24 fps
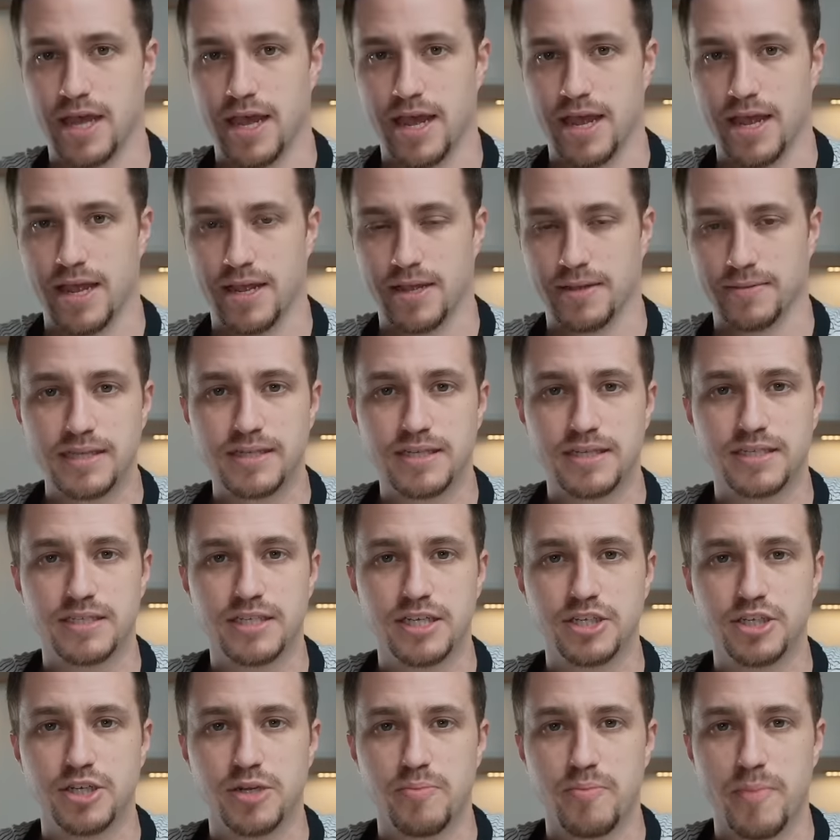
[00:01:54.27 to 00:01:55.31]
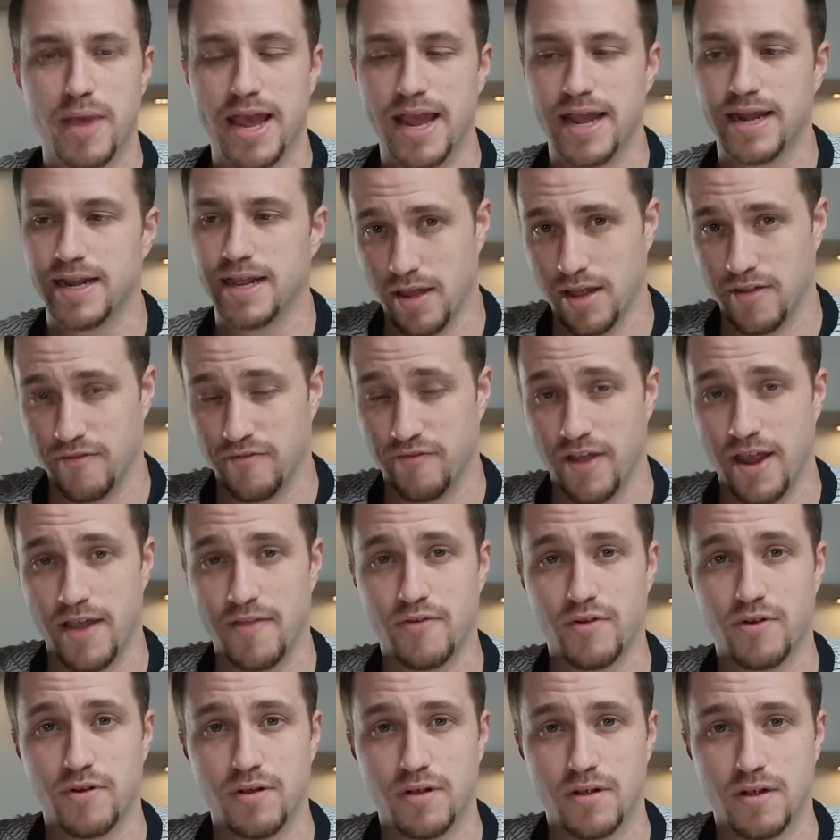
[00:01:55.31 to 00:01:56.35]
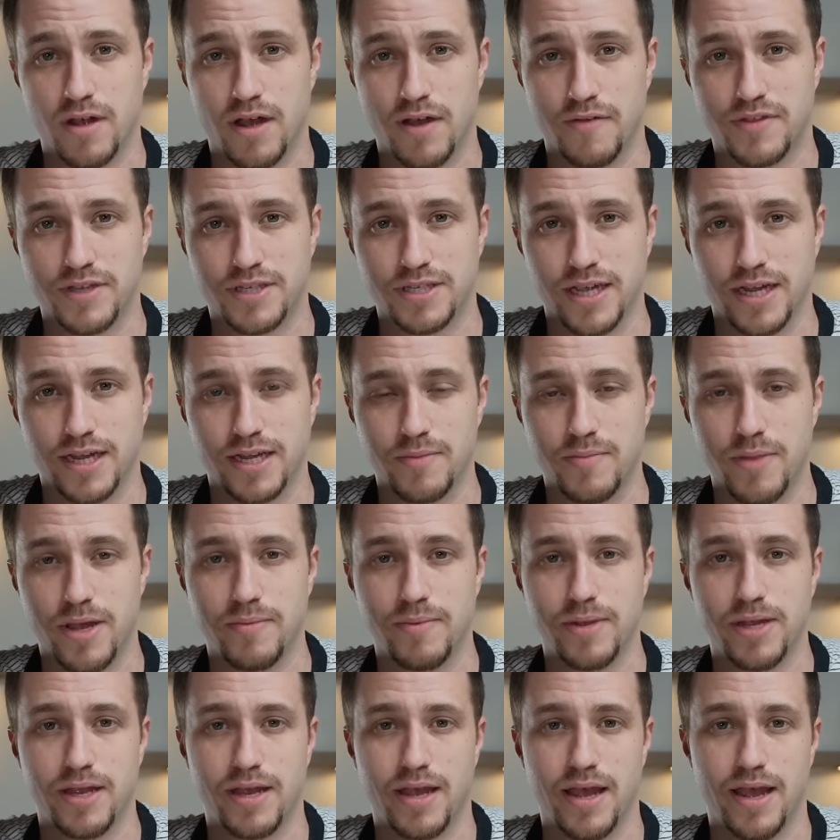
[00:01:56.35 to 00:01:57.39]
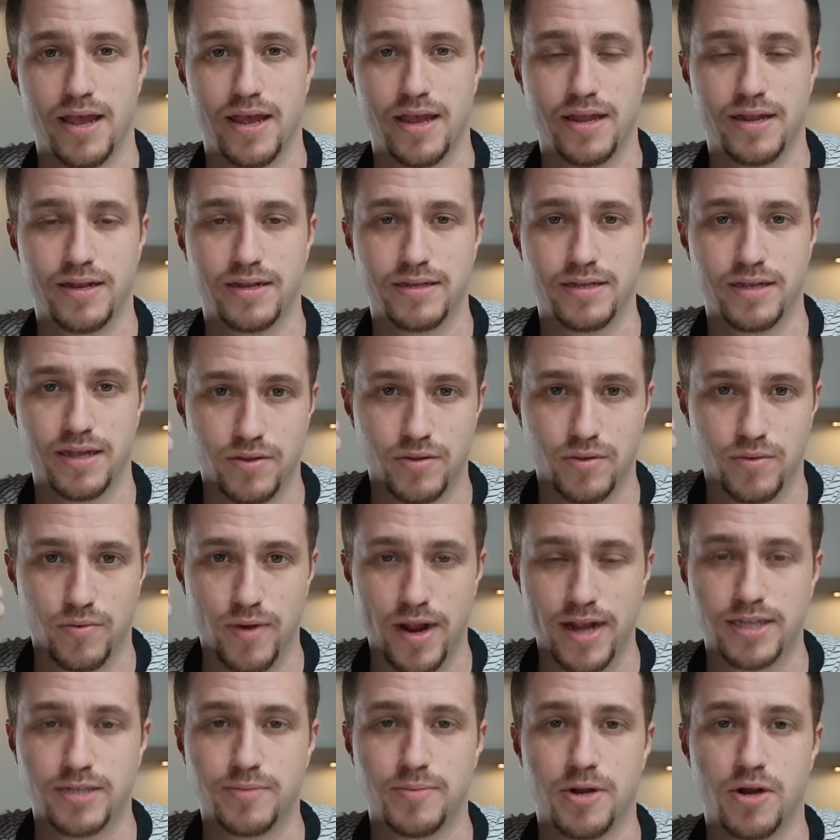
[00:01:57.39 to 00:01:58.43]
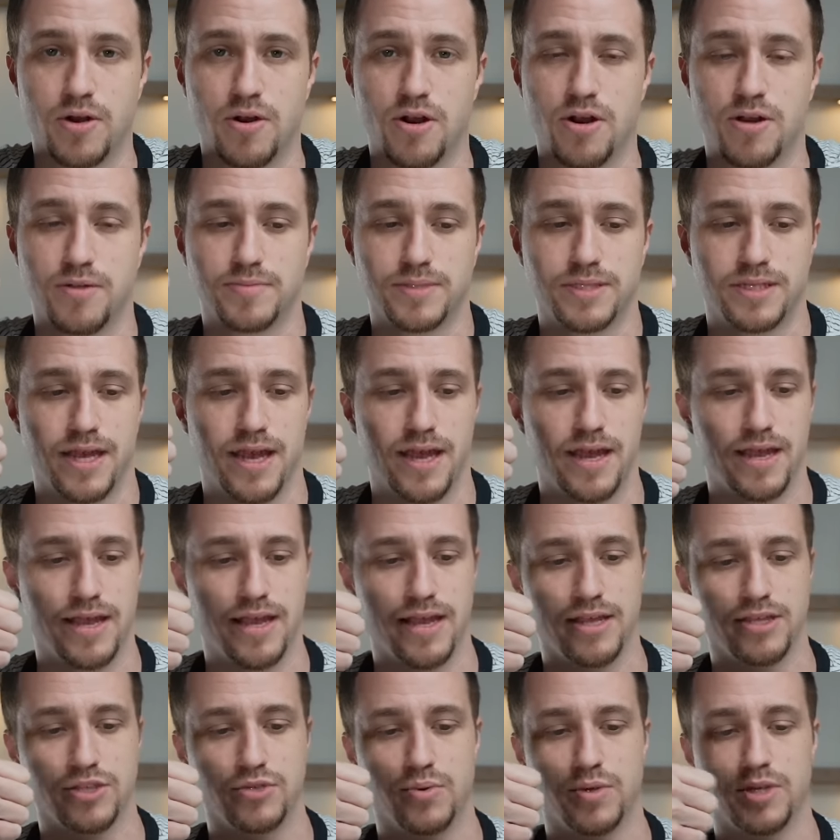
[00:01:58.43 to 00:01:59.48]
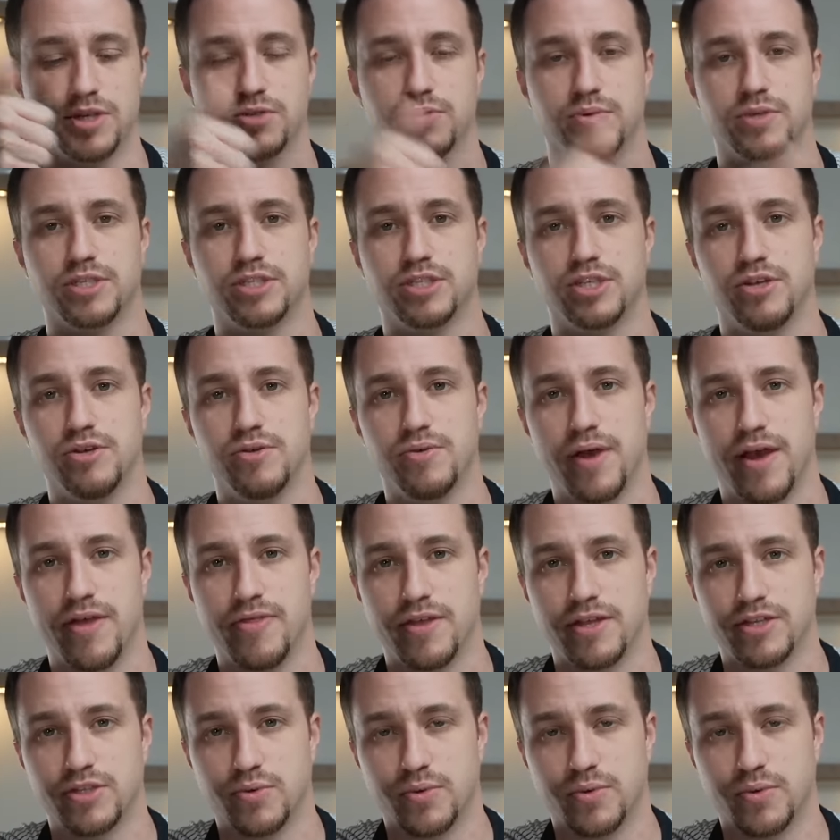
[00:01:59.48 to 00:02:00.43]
a decision made in favor of the Second Amendment and the right to bear arms in 2022. And then